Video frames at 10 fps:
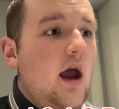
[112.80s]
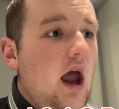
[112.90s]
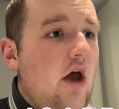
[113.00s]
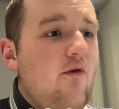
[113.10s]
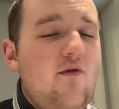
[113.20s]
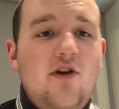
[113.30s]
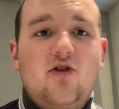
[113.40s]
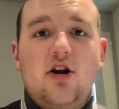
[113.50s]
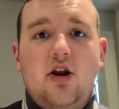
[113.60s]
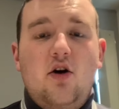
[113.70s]
Everything's
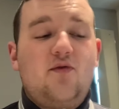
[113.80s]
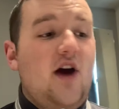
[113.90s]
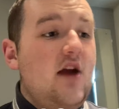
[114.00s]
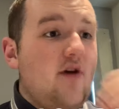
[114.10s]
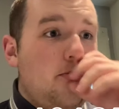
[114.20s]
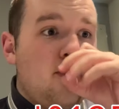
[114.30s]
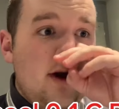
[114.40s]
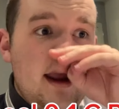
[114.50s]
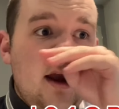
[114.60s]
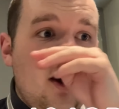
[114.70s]
going in our favour.
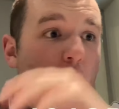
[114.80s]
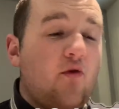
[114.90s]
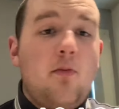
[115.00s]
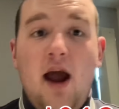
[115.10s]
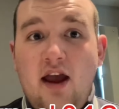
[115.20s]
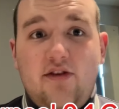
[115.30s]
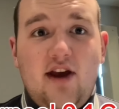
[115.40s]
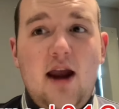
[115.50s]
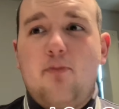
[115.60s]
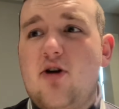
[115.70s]
Brilliant goal from
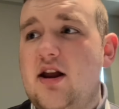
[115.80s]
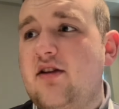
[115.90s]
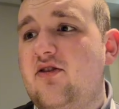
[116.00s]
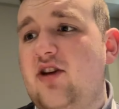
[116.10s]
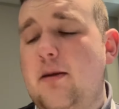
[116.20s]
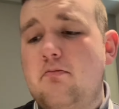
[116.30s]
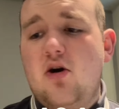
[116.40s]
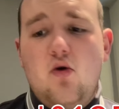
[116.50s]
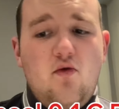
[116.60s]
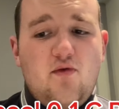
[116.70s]
Eze. Brilliant team
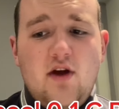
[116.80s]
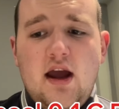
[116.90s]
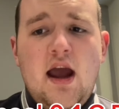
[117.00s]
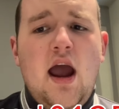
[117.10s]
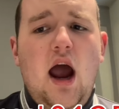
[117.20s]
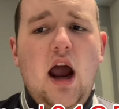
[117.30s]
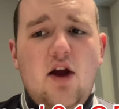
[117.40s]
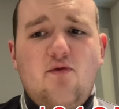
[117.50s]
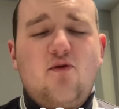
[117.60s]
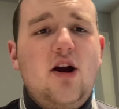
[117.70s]
move.
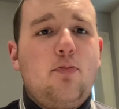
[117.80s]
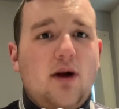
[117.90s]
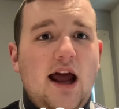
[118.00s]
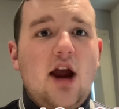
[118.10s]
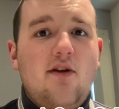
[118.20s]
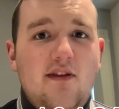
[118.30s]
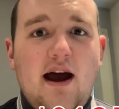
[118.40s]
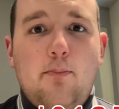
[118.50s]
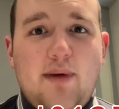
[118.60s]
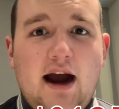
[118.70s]
Every player in
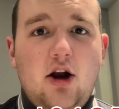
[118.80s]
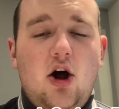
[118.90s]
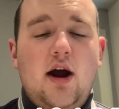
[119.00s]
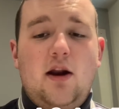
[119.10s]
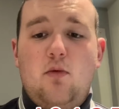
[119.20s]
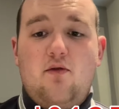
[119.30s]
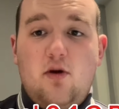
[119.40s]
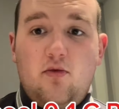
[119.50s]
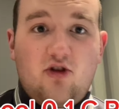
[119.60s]
that back line, whether it was